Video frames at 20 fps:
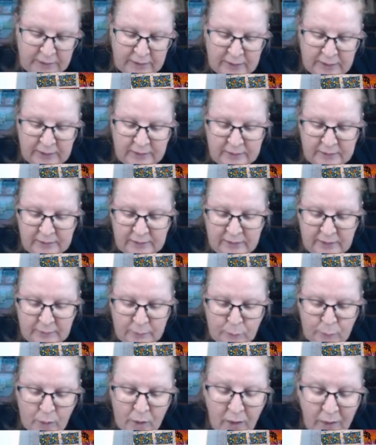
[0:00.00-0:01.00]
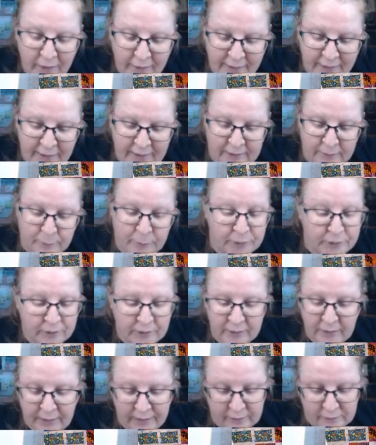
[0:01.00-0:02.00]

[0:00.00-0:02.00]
And it's like, why? But the end